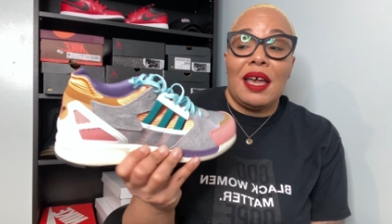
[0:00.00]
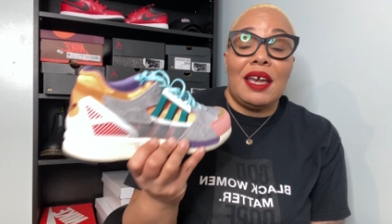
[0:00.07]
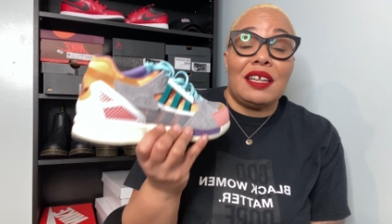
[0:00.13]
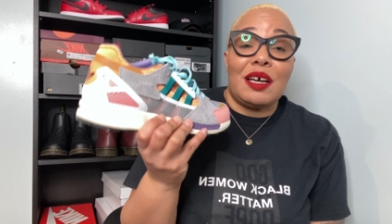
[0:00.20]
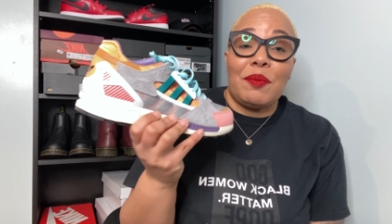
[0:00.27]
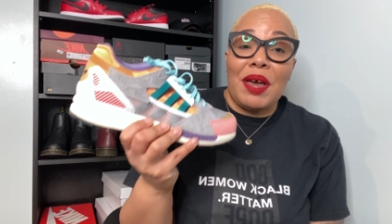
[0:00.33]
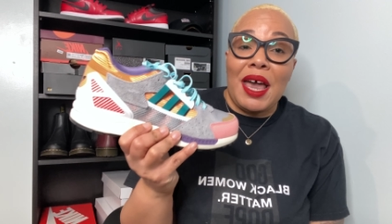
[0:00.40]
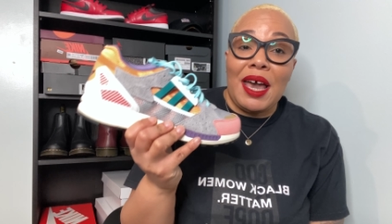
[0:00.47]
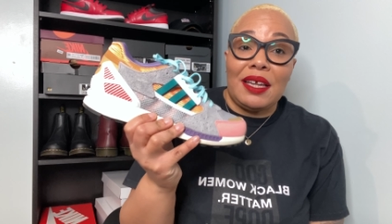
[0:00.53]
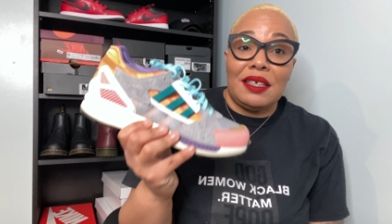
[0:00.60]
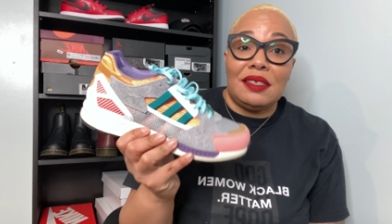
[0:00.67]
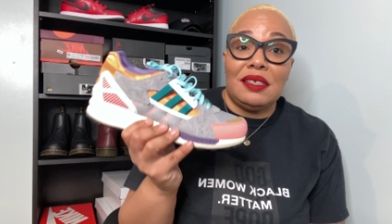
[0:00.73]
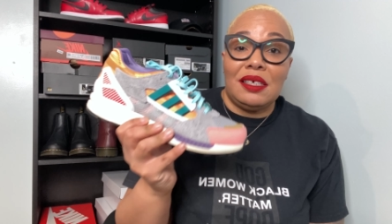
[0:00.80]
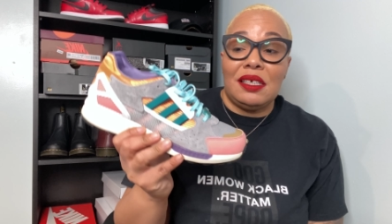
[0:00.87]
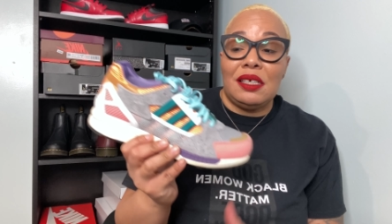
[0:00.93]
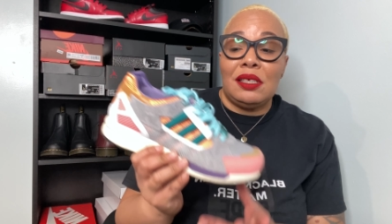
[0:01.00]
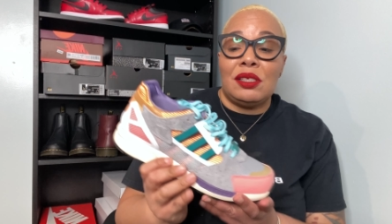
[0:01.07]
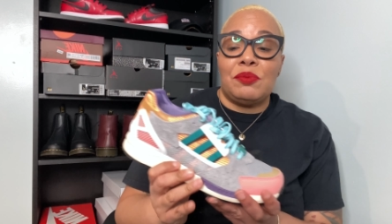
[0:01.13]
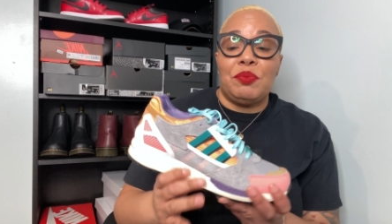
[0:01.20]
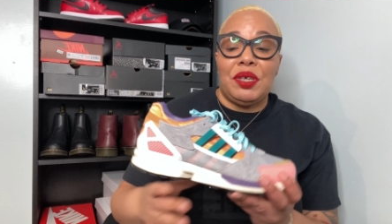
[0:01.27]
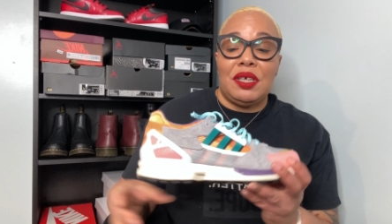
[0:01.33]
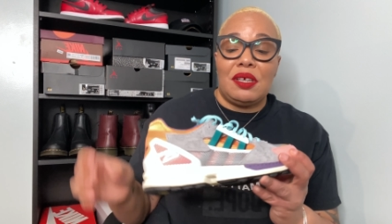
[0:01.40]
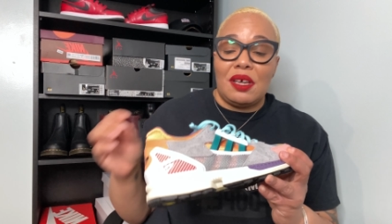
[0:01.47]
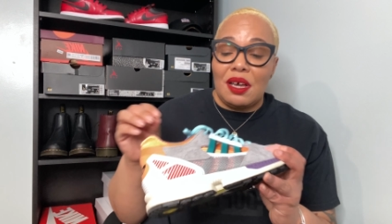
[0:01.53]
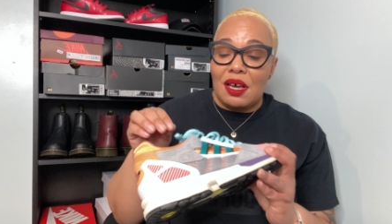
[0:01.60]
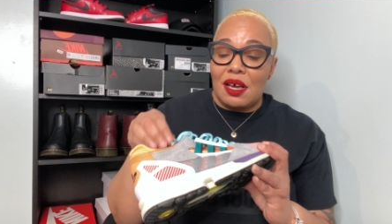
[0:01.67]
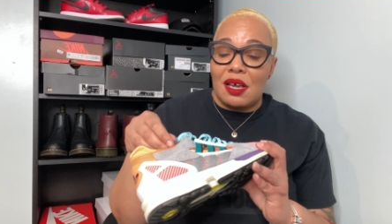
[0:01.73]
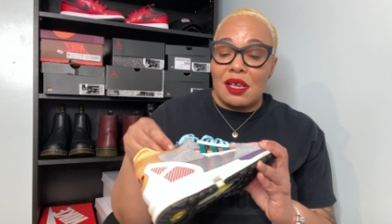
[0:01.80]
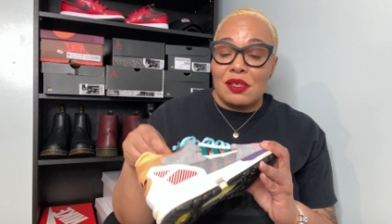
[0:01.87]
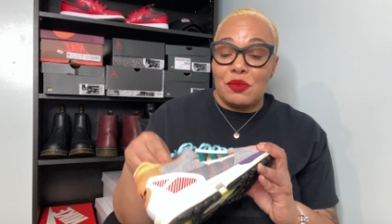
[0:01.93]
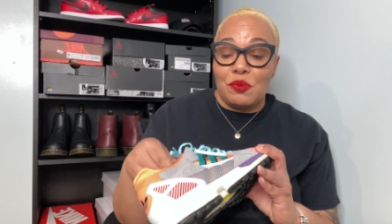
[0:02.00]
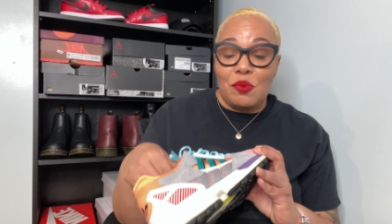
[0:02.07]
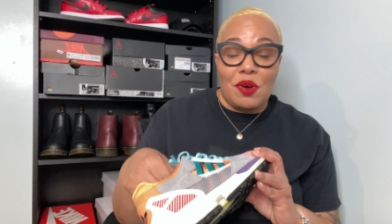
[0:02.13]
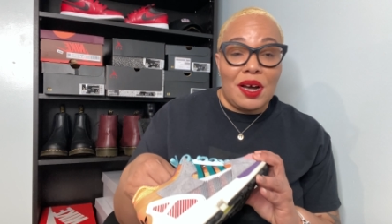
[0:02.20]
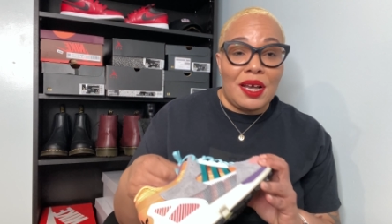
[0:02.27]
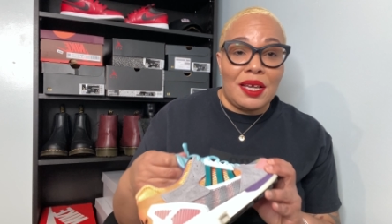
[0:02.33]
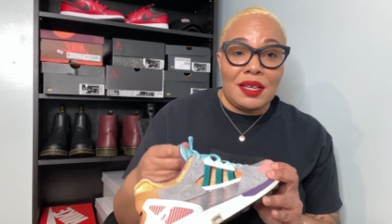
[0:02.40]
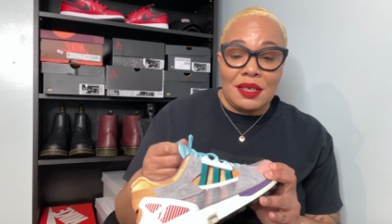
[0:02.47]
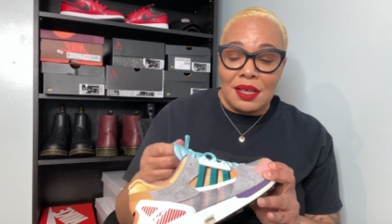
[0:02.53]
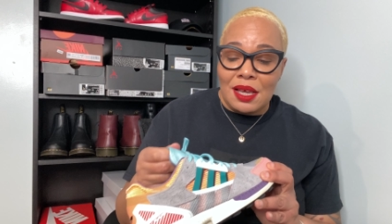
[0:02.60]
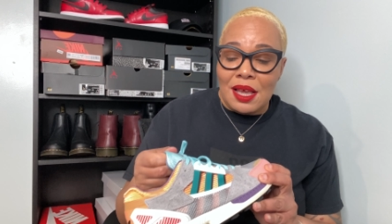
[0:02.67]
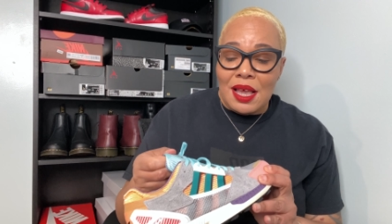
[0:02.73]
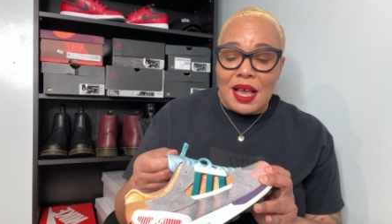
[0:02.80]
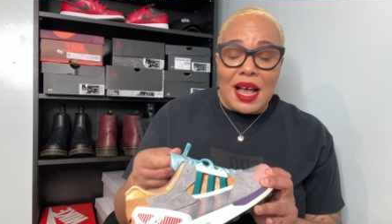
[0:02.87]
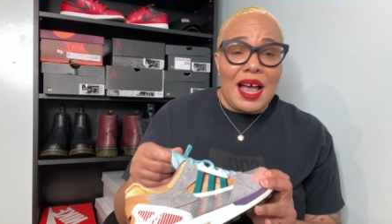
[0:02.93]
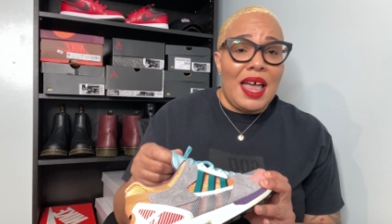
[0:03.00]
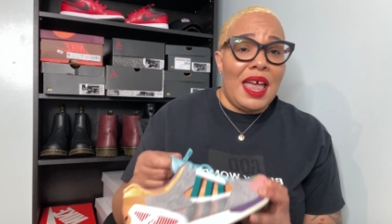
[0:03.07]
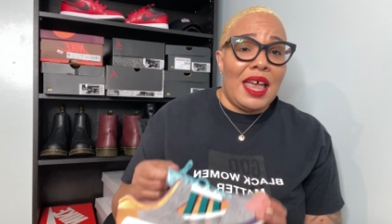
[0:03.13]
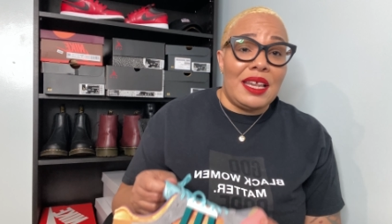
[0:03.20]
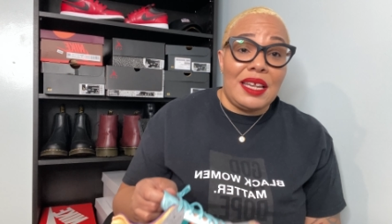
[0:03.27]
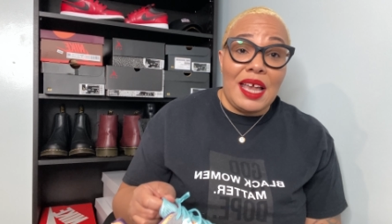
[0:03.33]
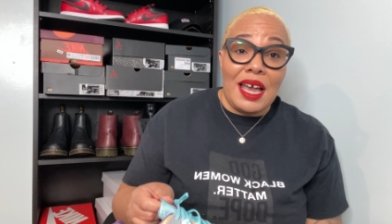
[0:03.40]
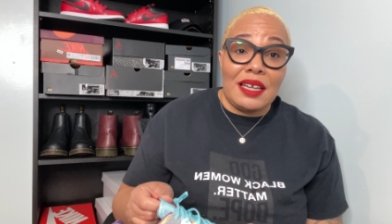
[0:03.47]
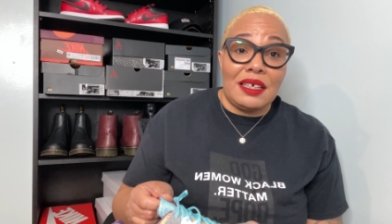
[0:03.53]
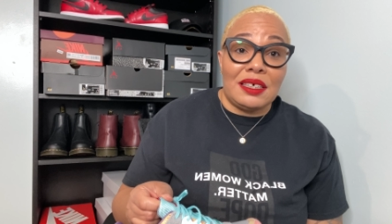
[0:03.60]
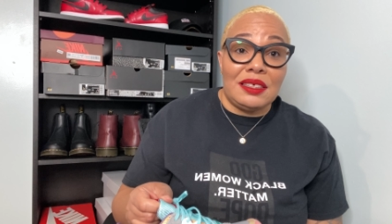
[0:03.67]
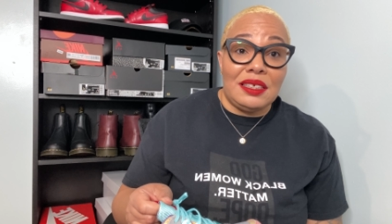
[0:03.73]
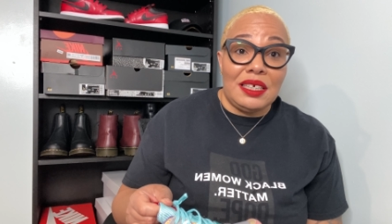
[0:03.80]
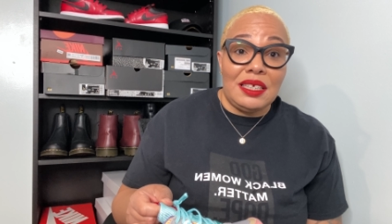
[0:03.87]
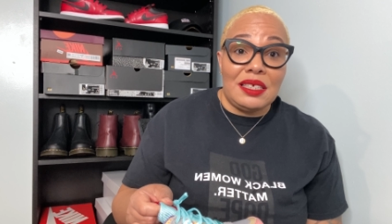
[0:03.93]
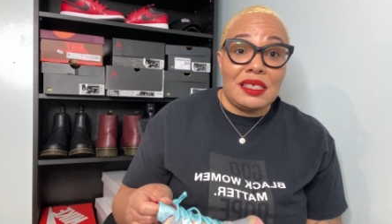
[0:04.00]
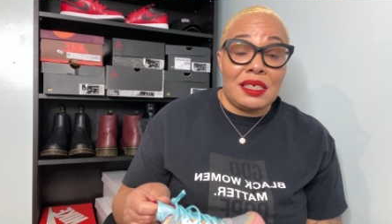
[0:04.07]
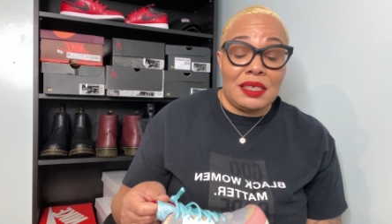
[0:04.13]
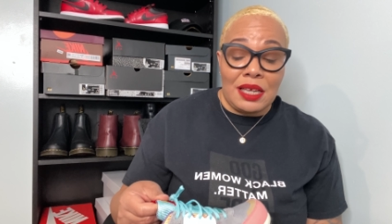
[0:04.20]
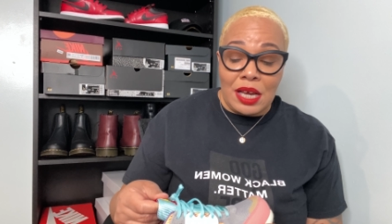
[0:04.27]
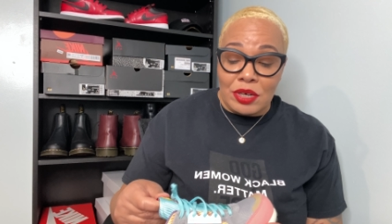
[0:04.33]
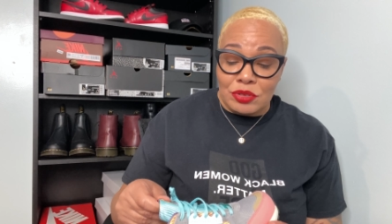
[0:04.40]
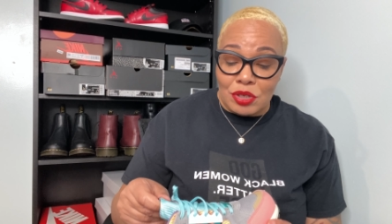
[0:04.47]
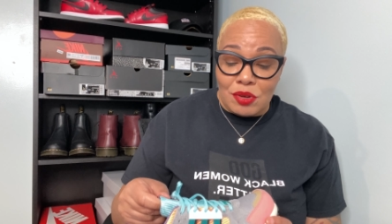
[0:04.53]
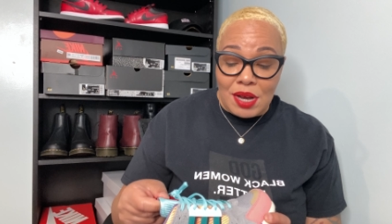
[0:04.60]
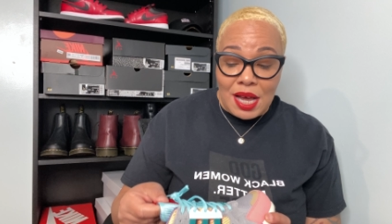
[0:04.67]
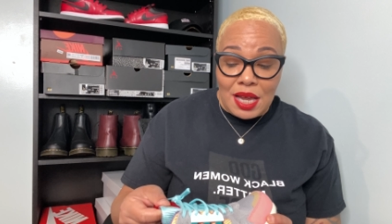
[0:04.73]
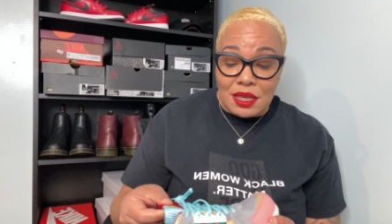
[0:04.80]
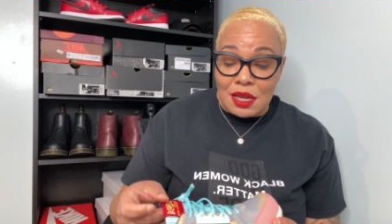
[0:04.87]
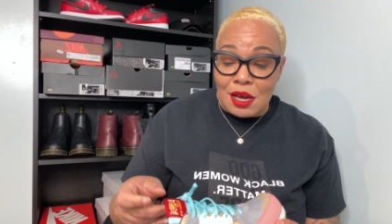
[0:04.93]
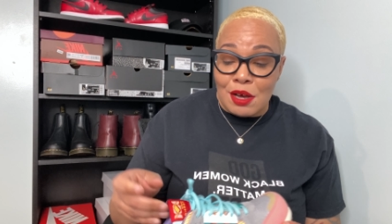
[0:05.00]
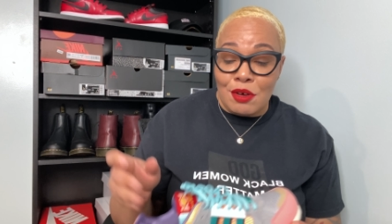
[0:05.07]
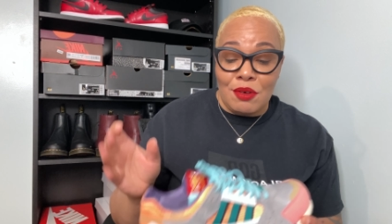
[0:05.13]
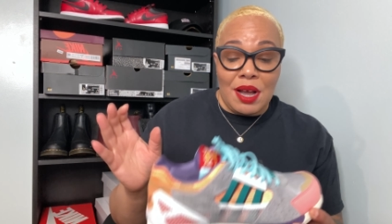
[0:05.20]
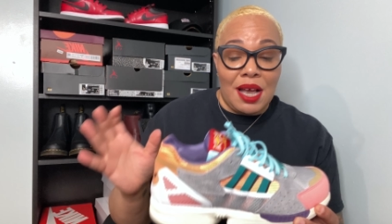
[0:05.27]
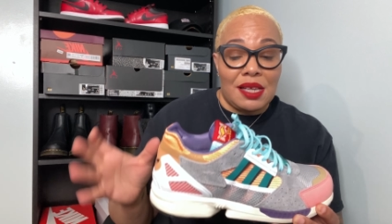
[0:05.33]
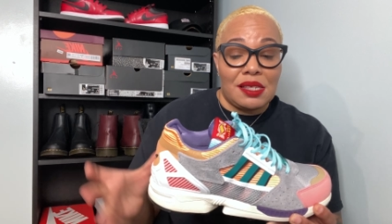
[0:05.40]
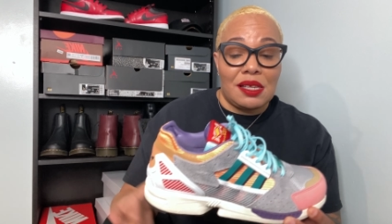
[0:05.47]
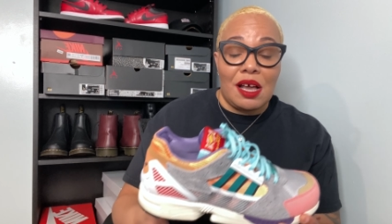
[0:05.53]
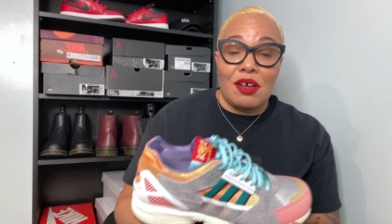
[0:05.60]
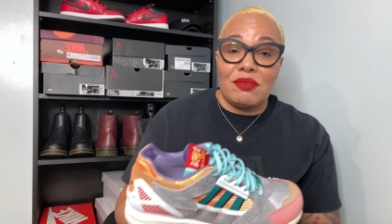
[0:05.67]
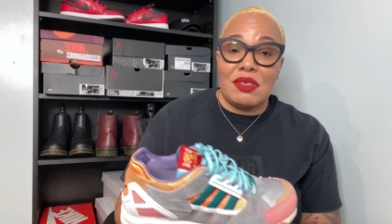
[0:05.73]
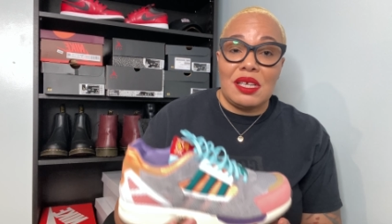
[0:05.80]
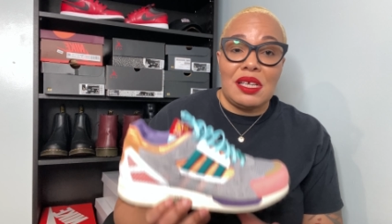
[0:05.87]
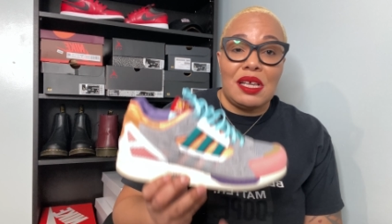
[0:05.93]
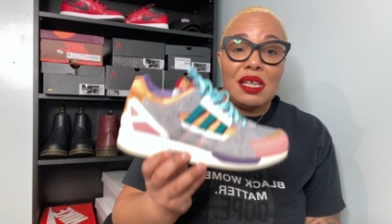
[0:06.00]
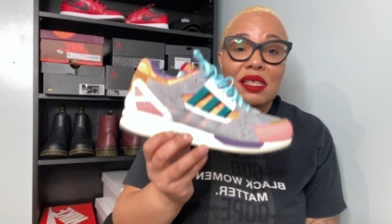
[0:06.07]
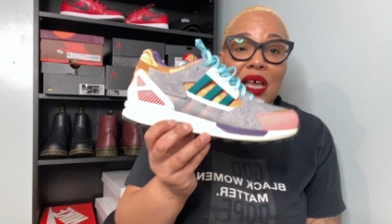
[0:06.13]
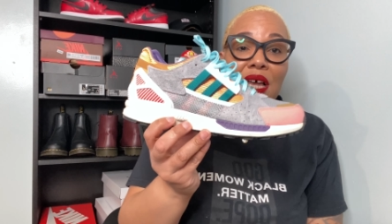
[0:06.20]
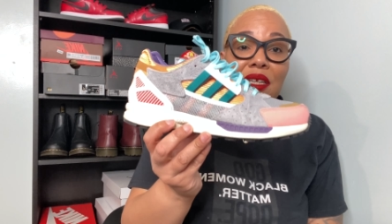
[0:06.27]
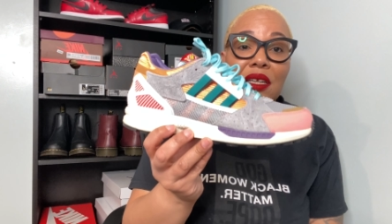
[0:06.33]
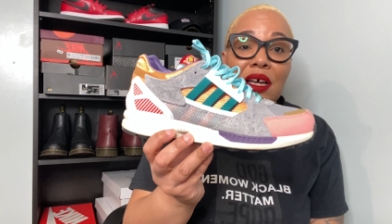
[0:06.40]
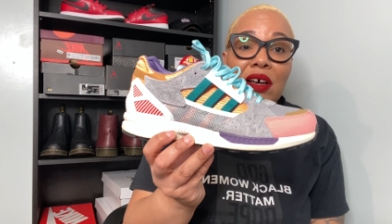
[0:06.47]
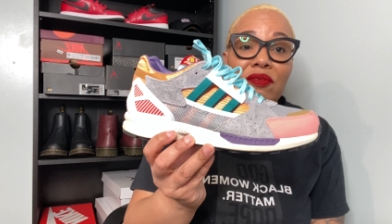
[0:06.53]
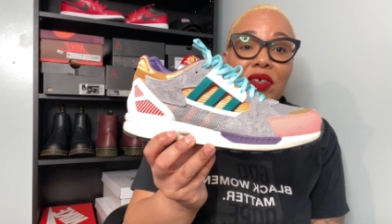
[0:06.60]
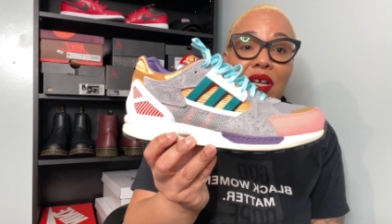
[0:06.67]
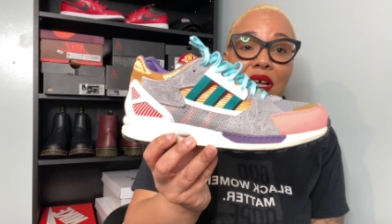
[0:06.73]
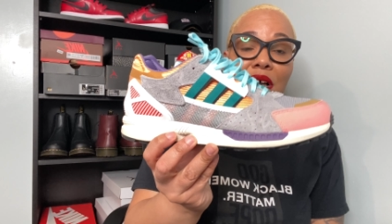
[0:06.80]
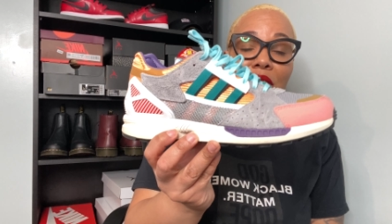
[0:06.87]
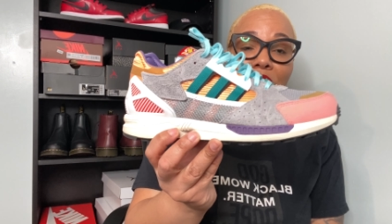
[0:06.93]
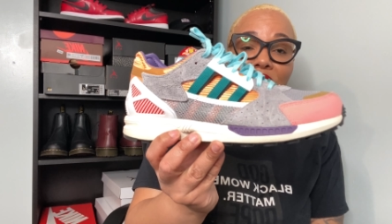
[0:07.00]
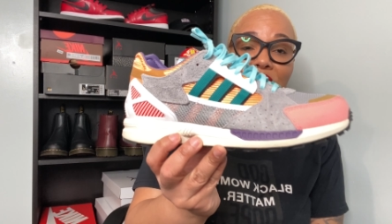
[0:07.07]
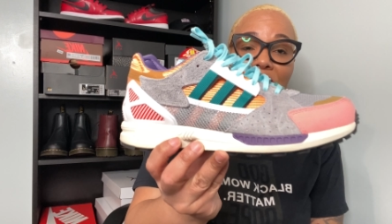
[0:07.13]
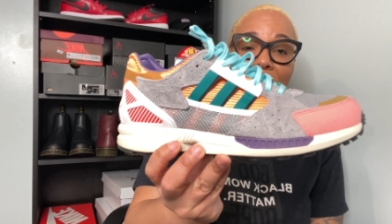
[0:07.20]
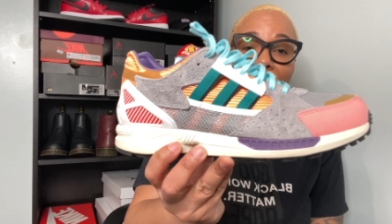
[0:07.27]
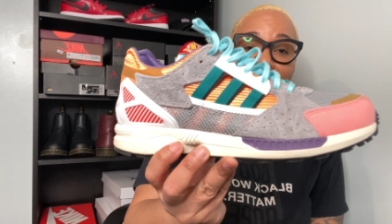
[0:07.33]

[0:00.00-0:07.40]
And I'm adding these because one, I hadn't had Adidas and I don't know how long. I saw these. I love the colors in